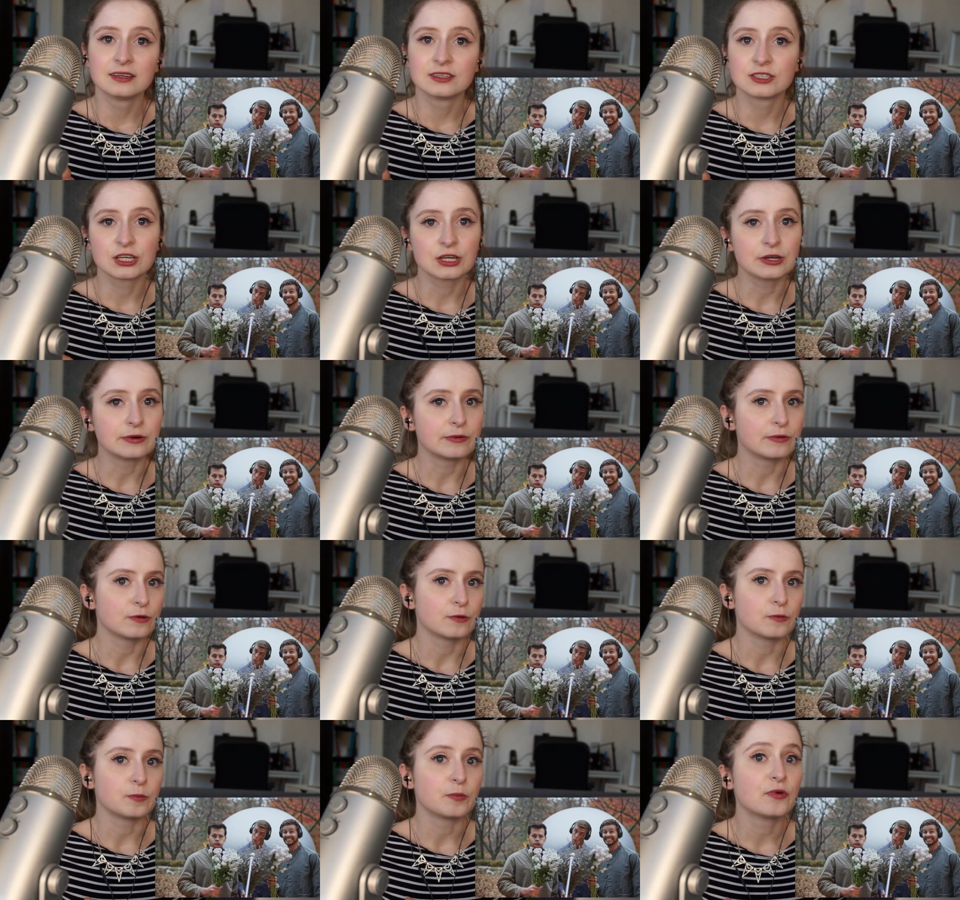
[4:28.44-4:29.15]
She
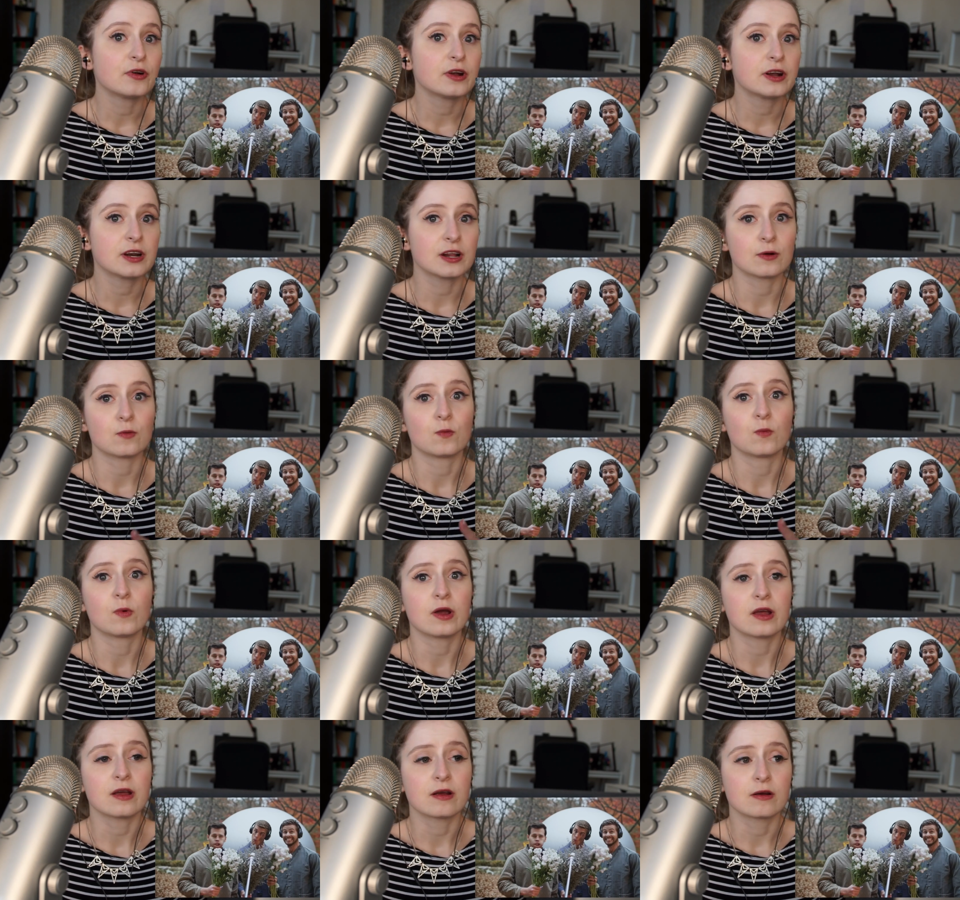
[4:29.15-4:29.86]
grew pretty
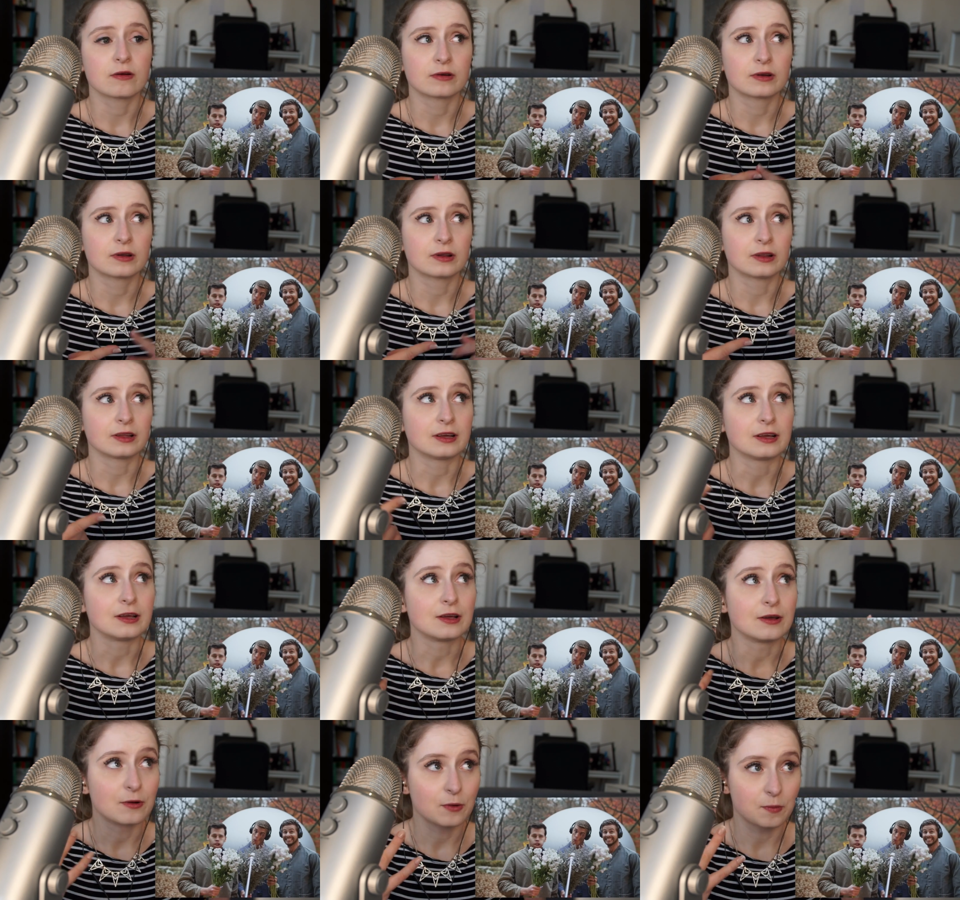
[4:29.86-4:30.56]

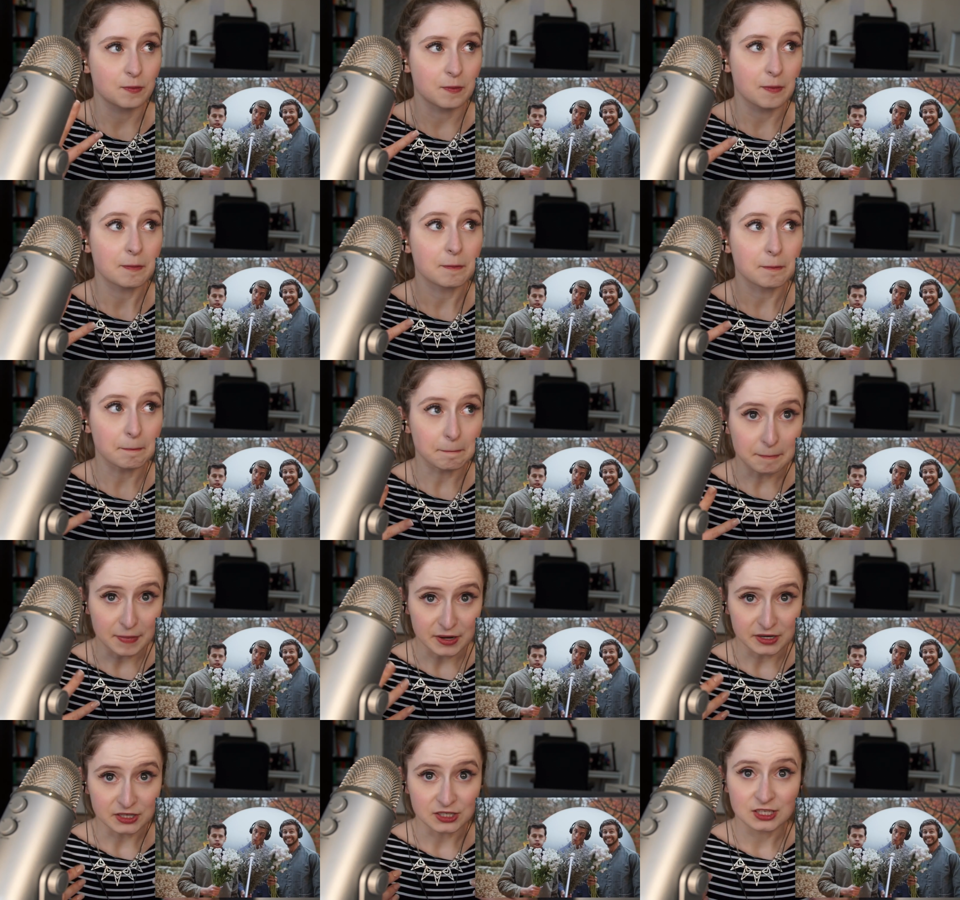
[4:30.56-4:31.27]
weirdly
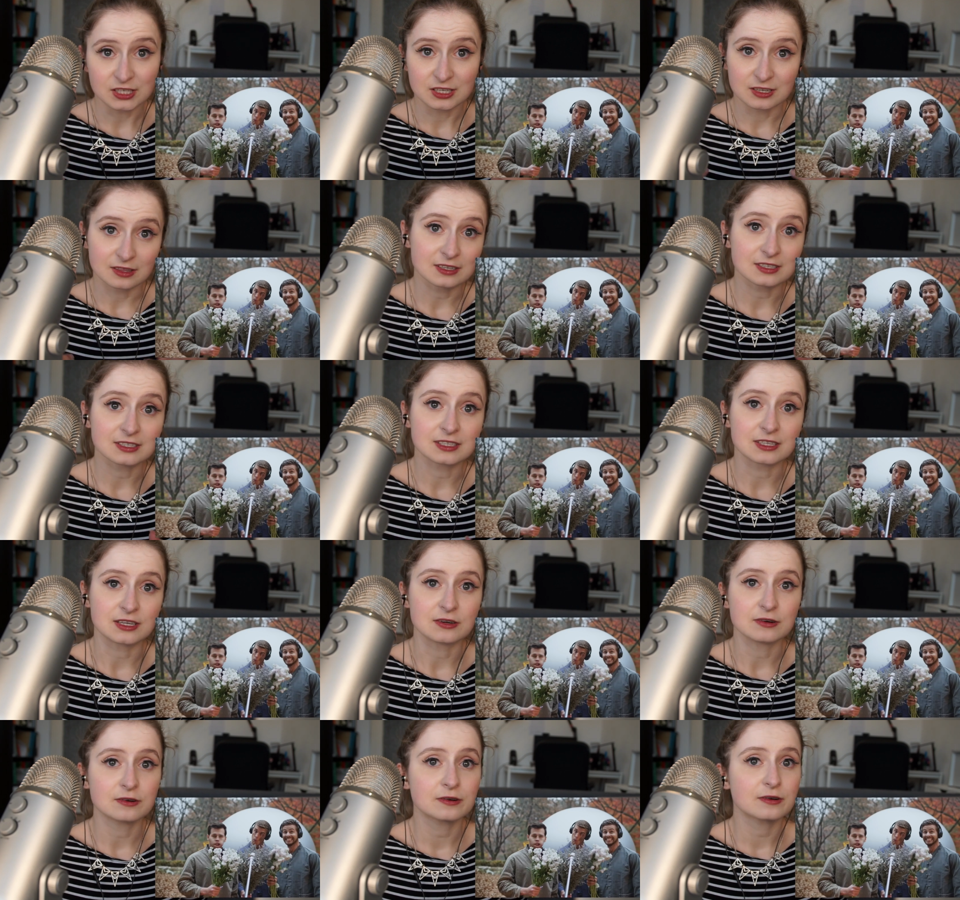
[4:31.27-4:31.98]
much
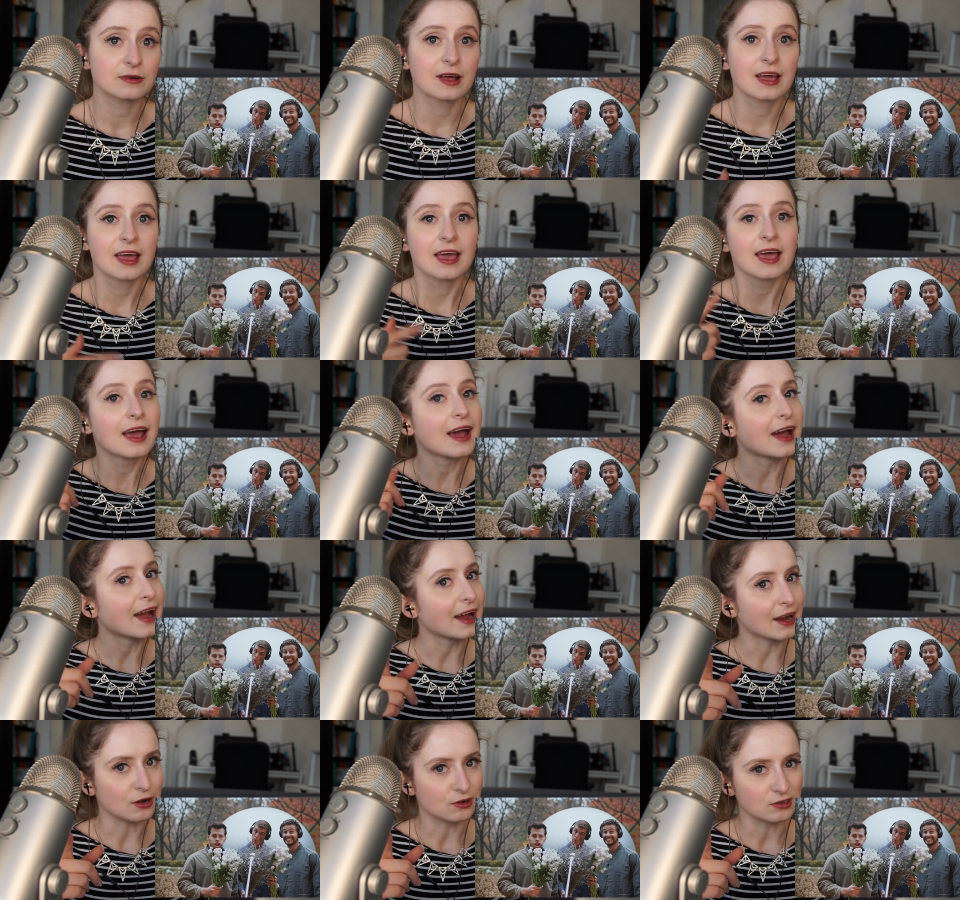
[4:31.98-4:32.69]
this year.
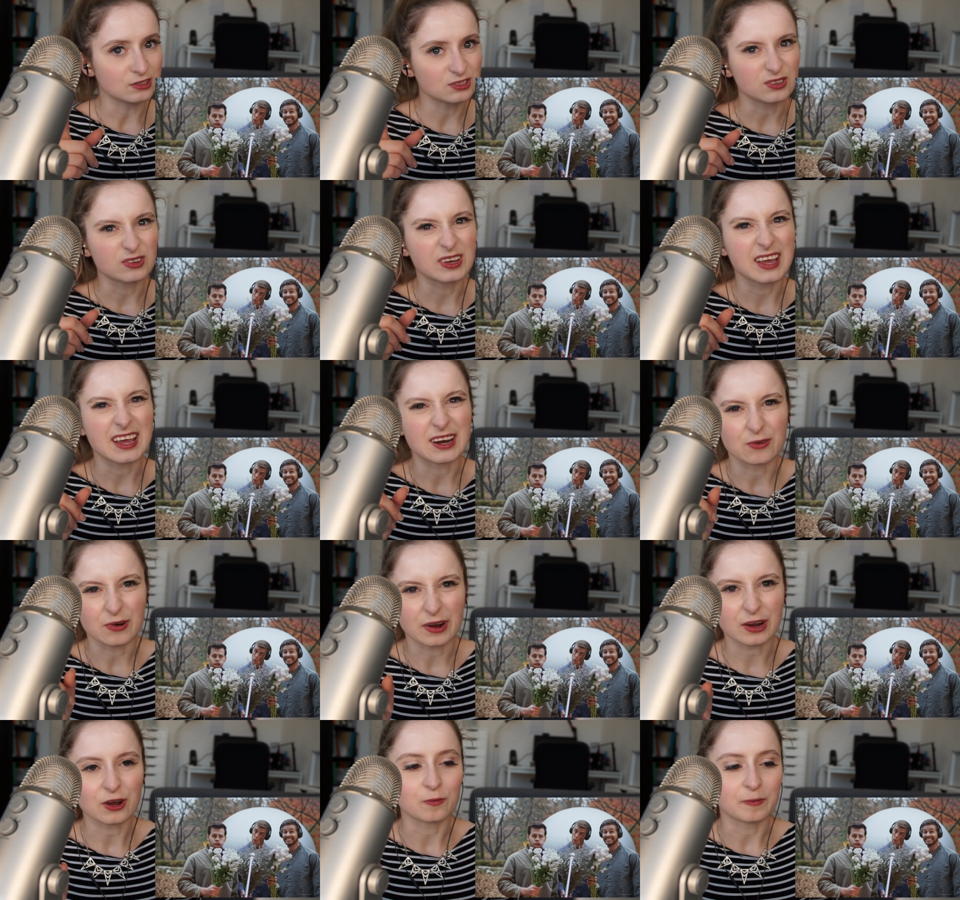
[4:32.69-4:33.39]
I also
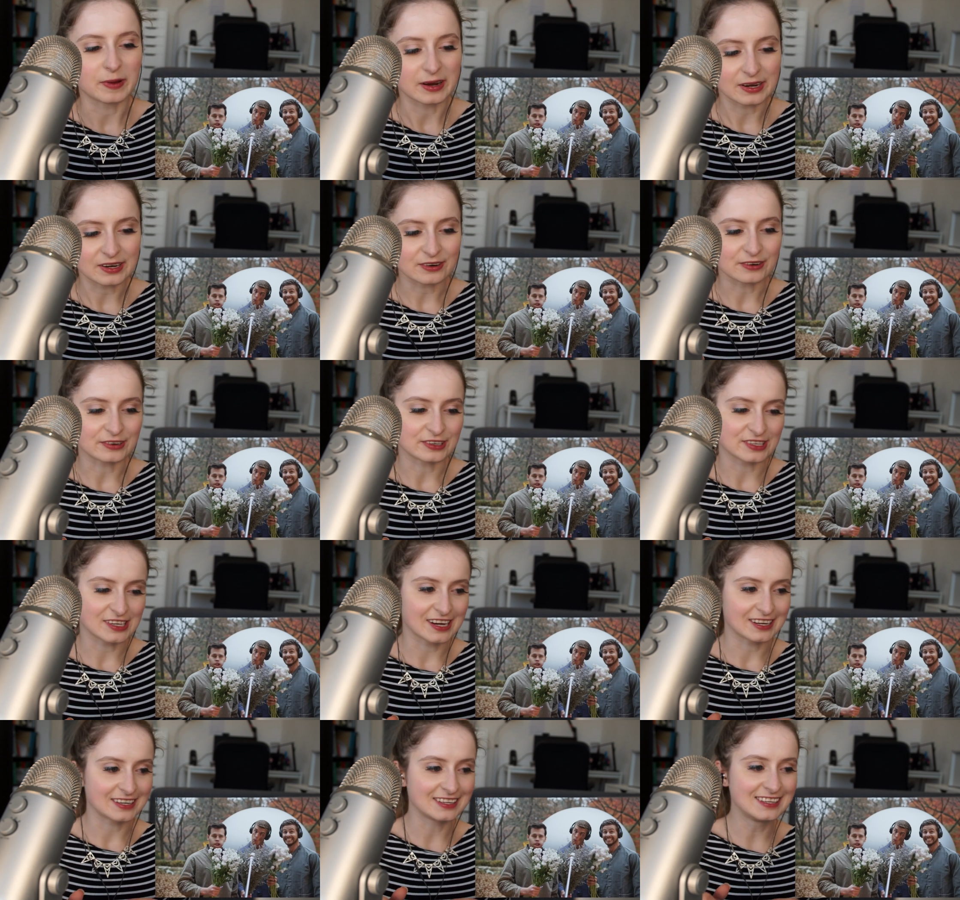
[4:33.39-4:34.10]
can recommend her
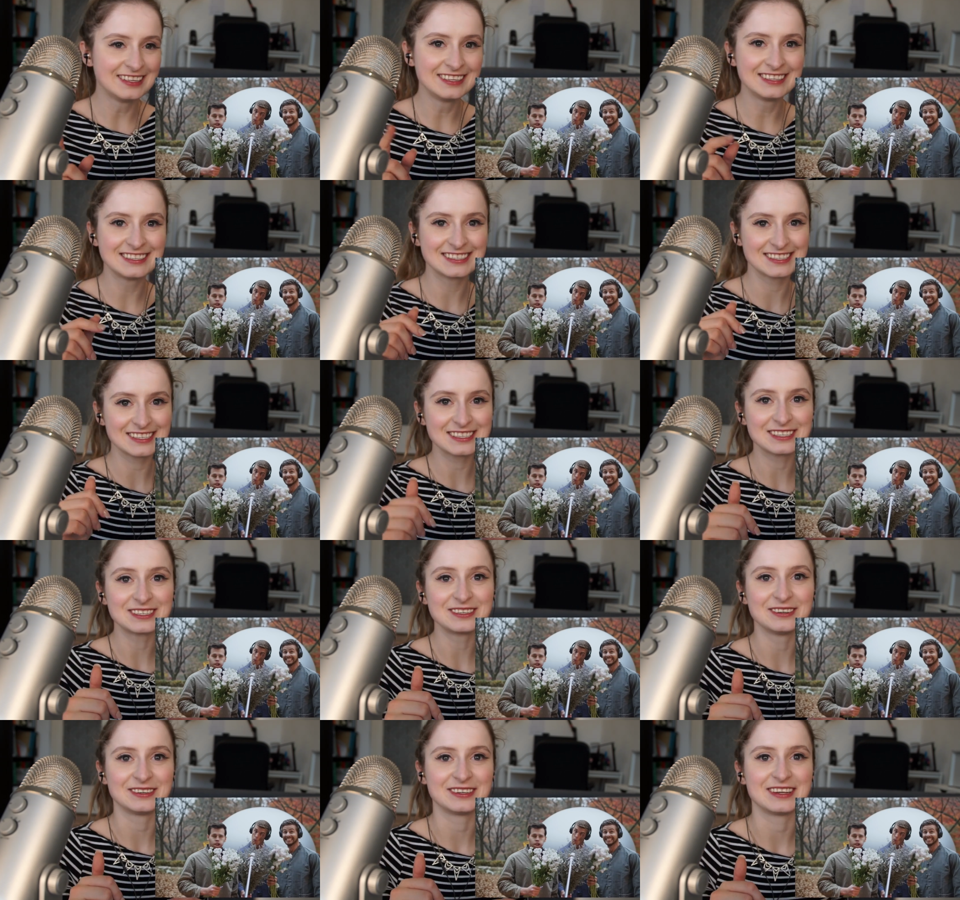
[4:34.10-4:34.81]
channel.
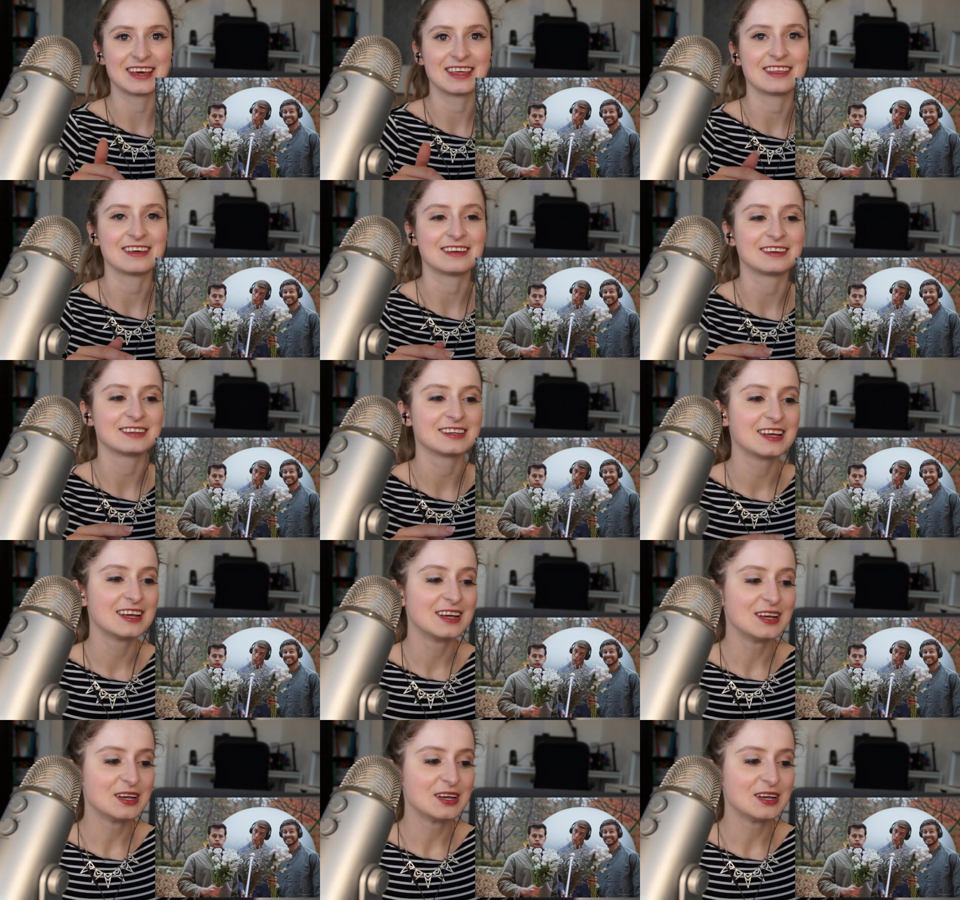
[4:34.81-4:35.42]
She's good at it.